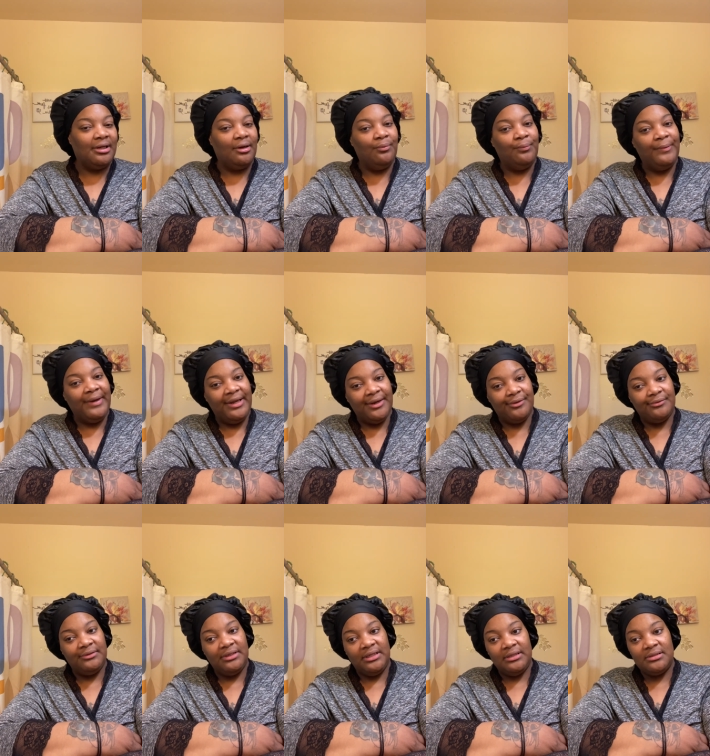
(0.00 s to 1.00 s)

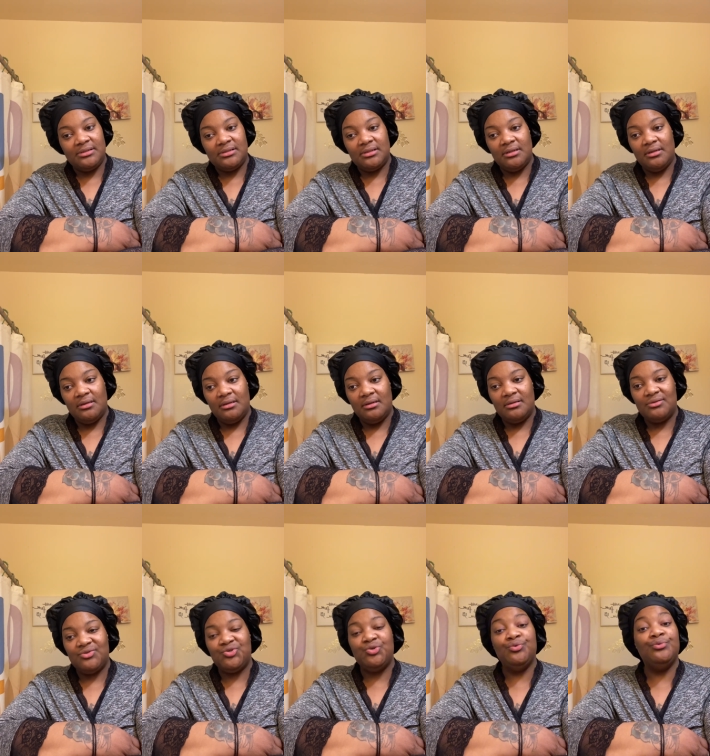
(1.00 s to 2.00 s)
awareness
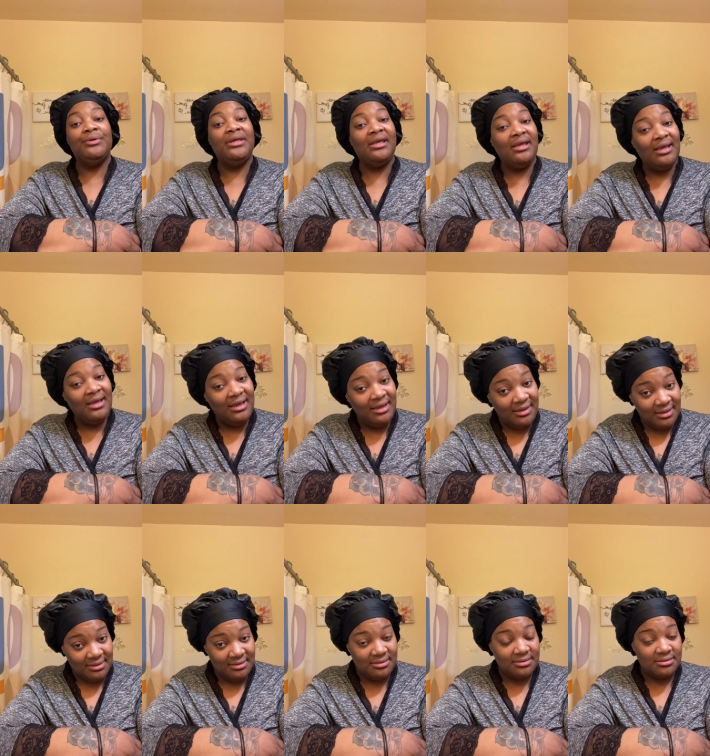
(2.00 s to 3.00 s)
to
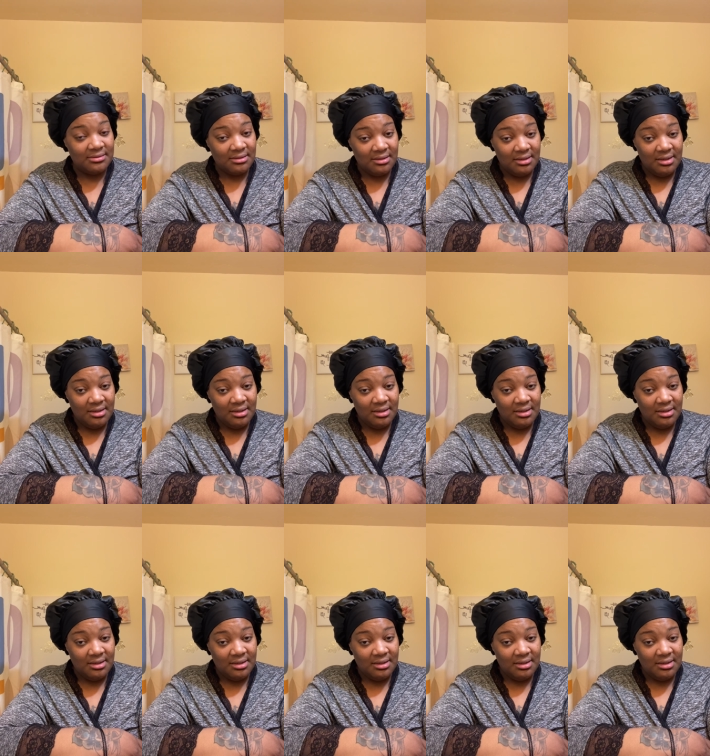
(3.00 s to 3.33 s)
kids.